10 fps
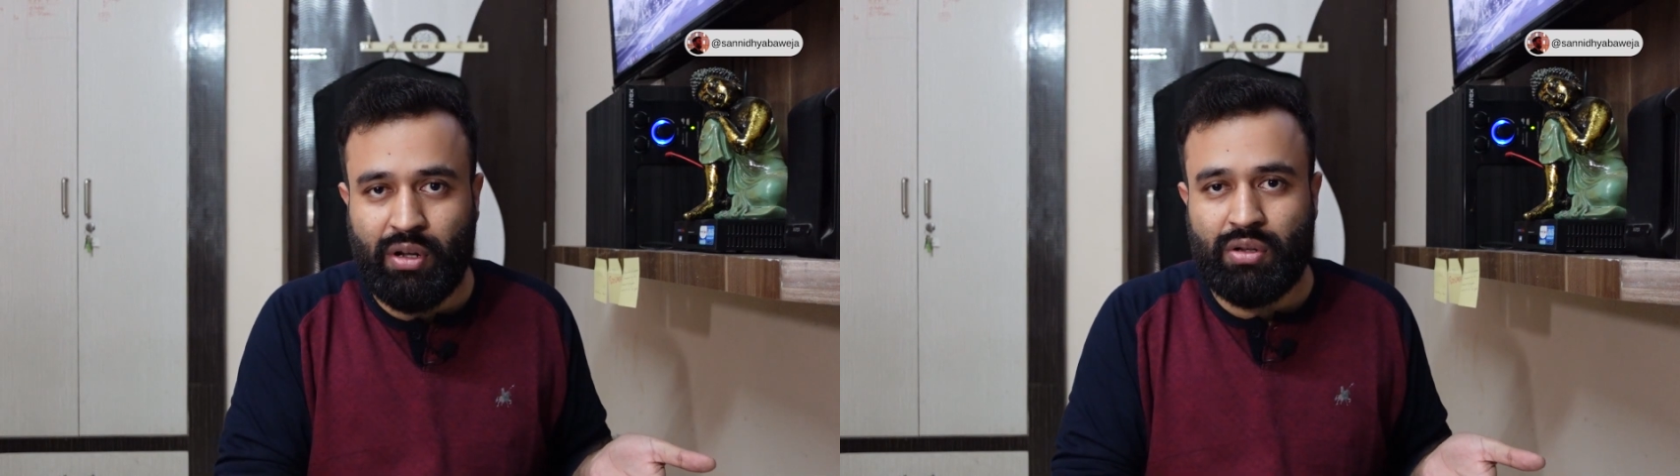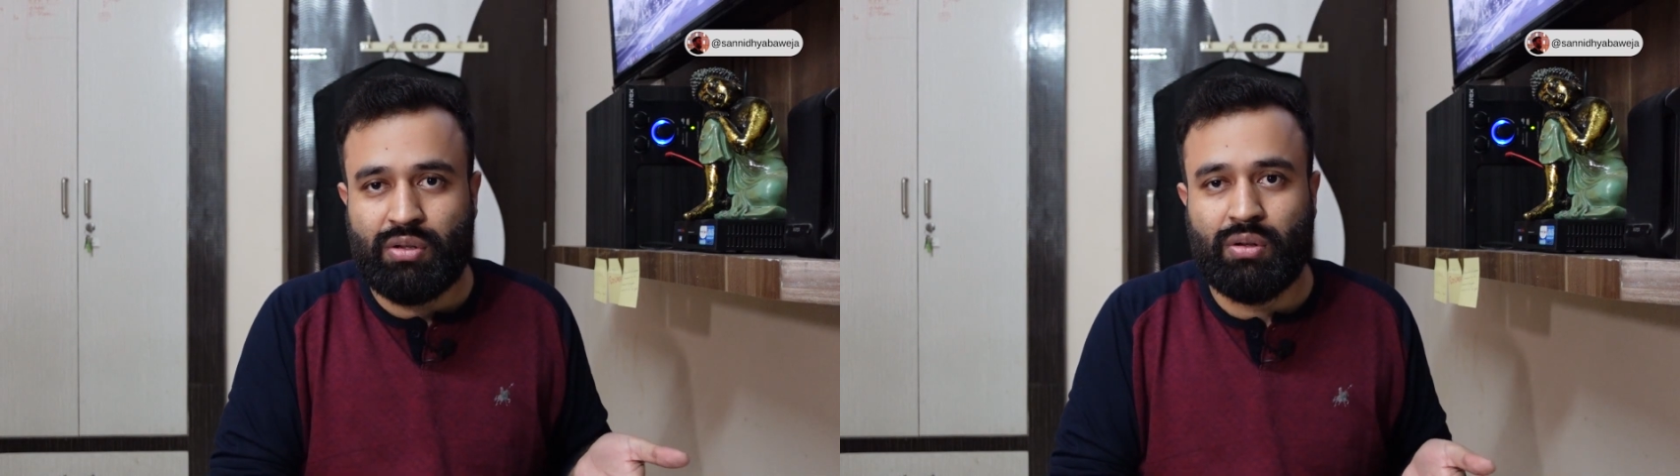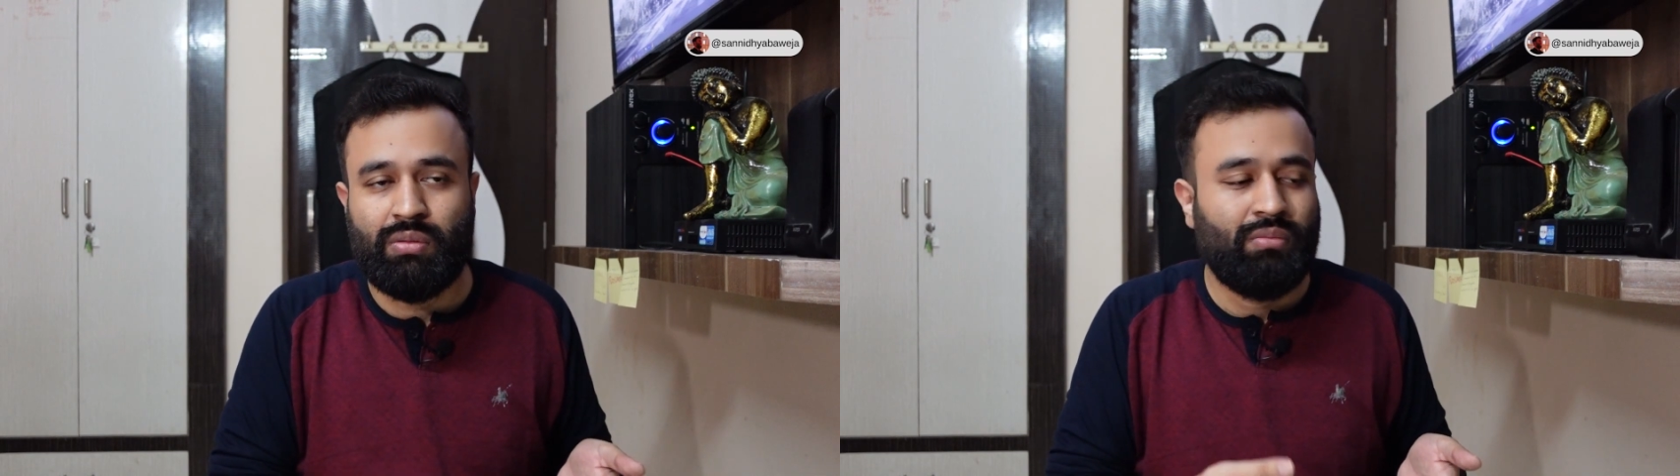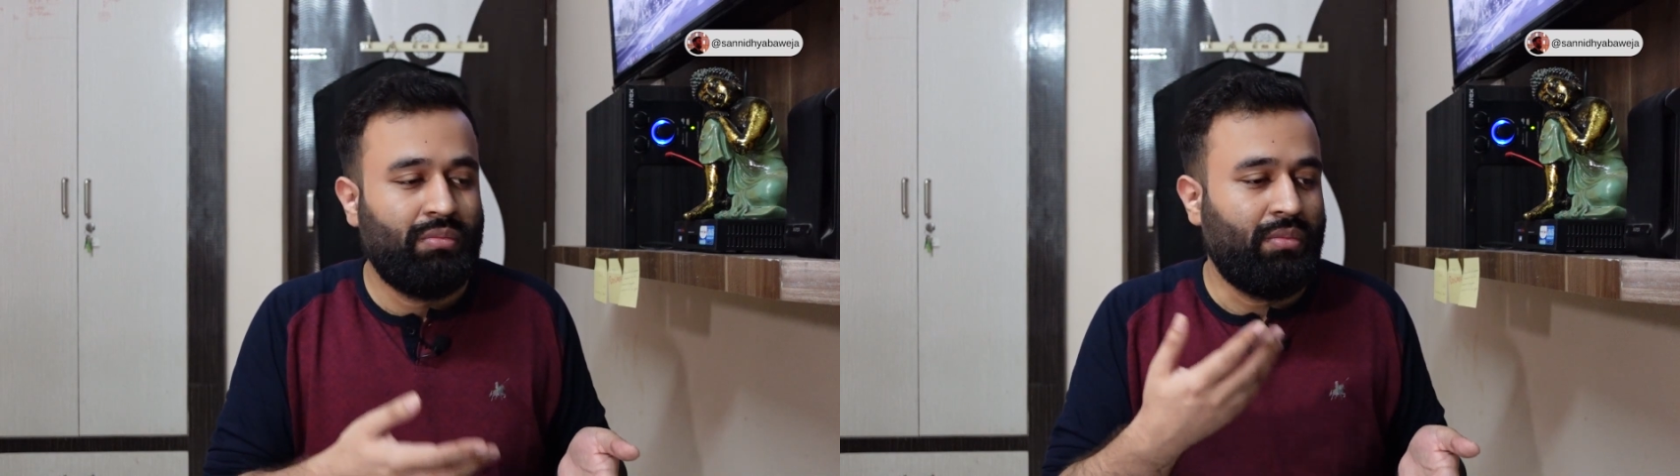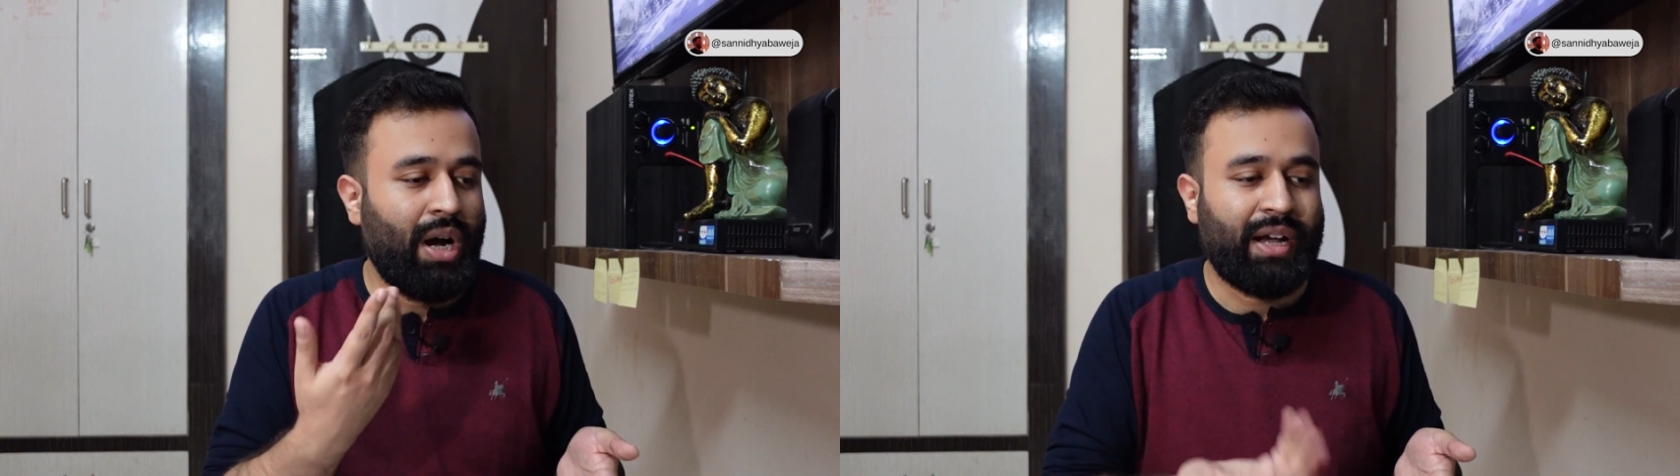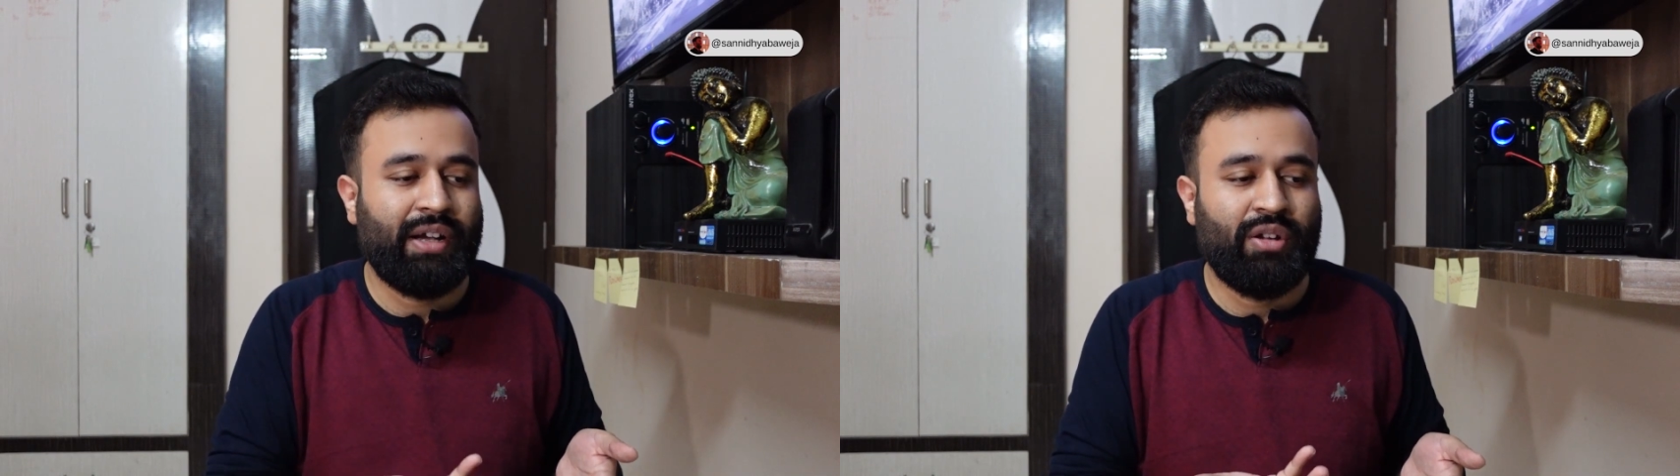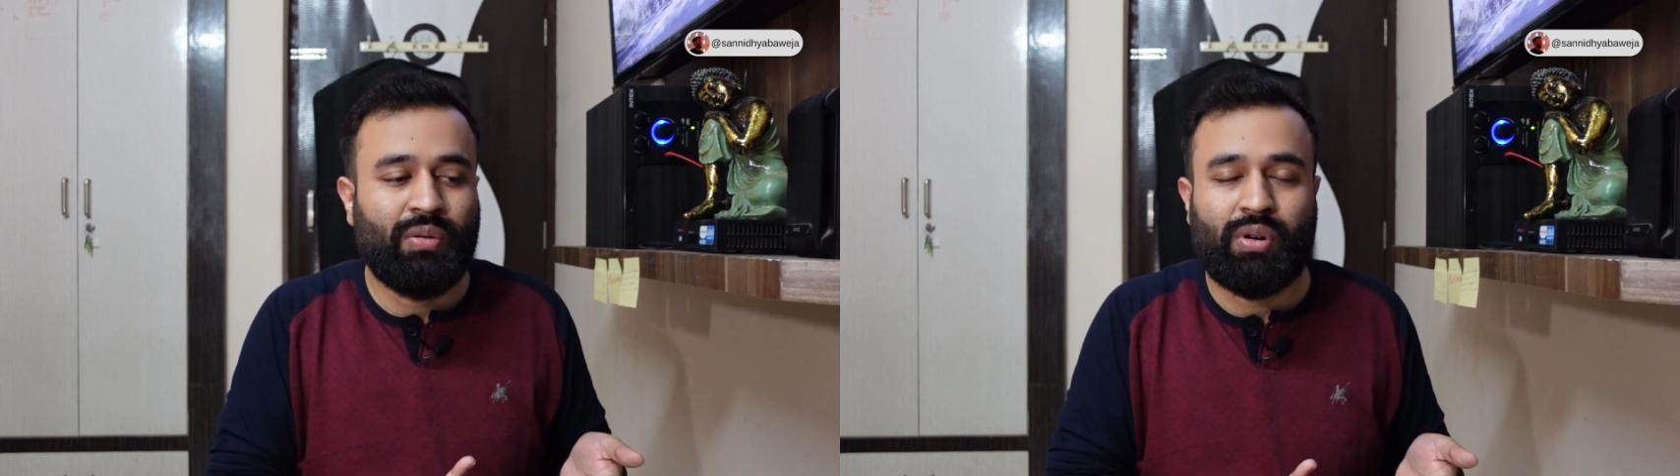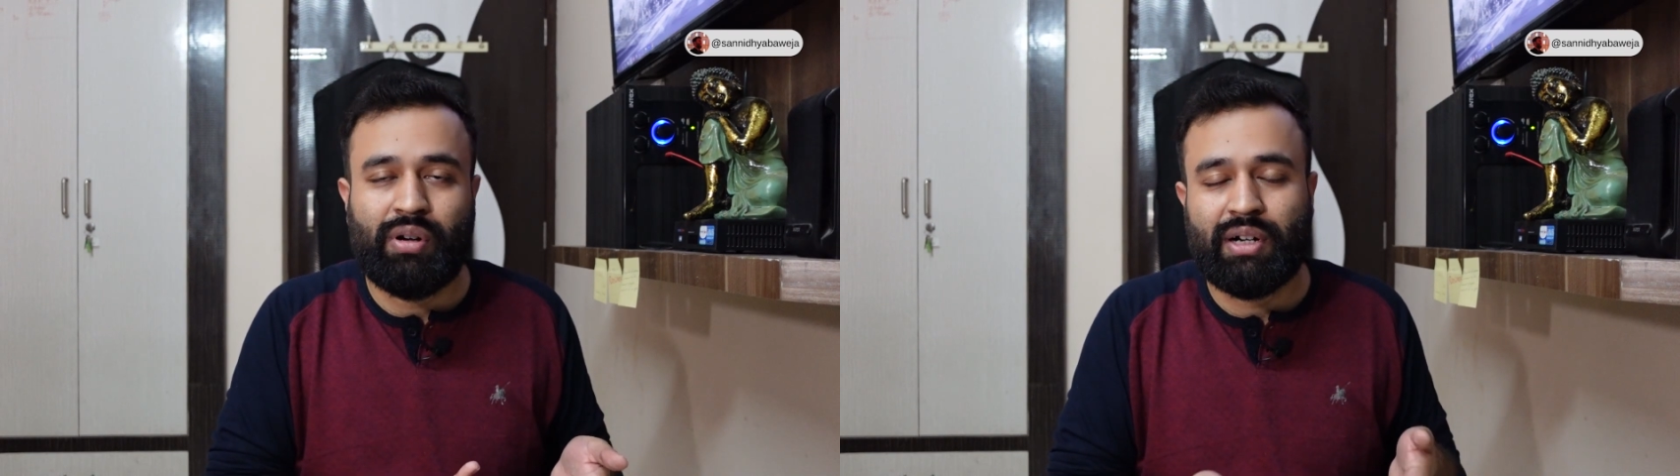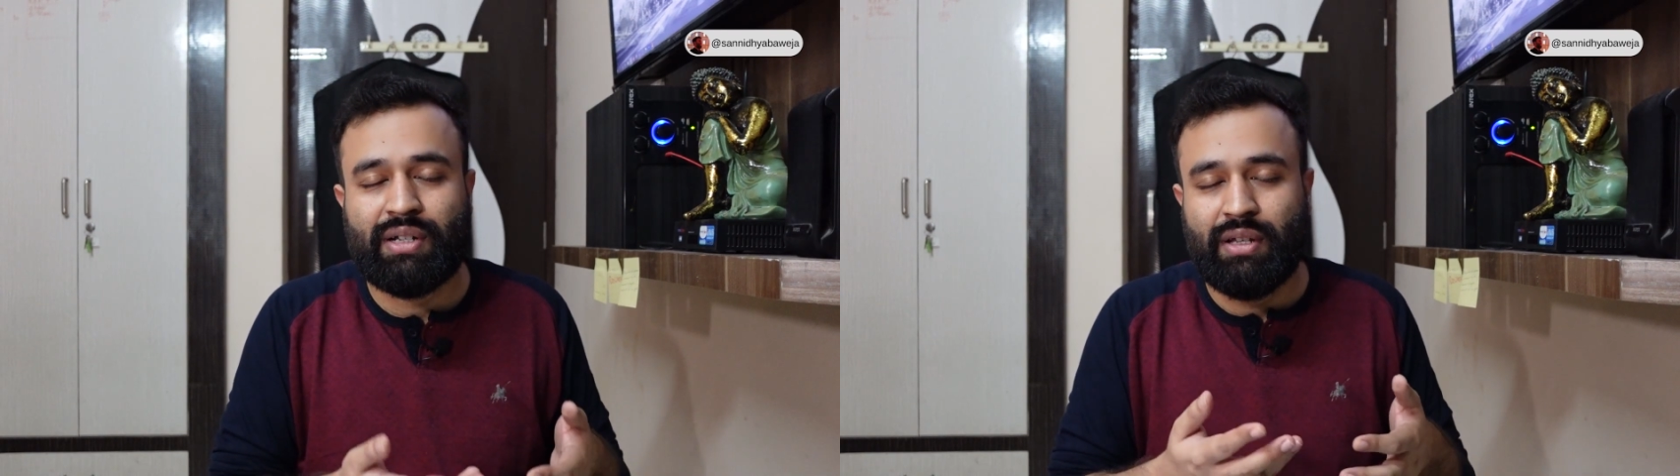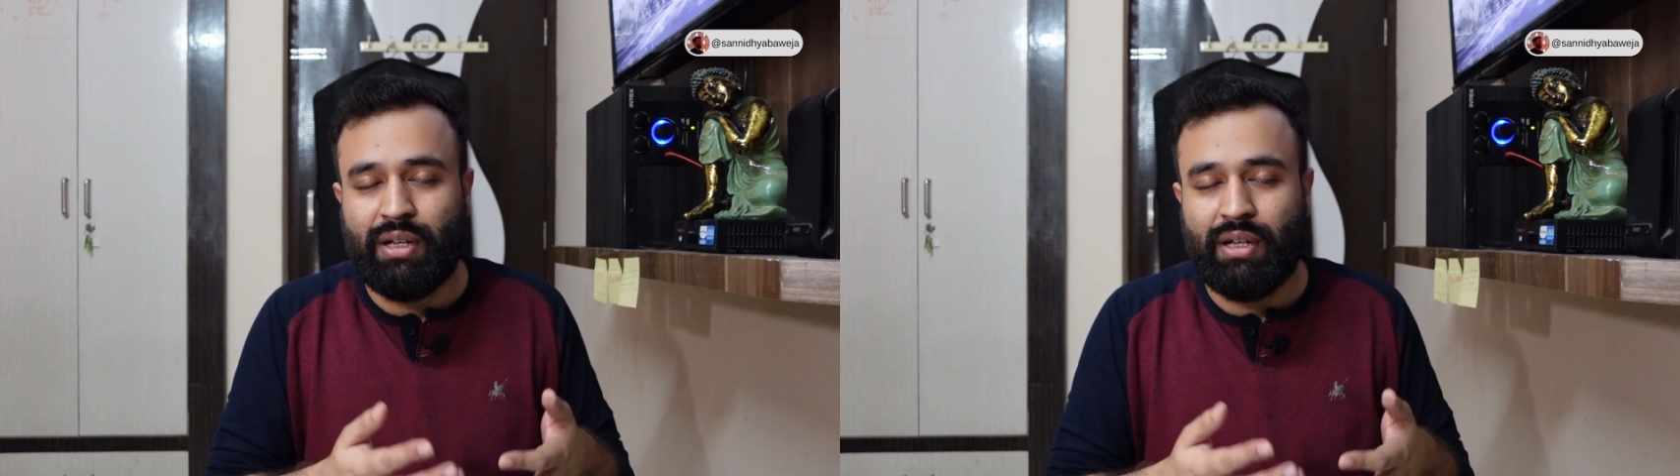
So marketing your products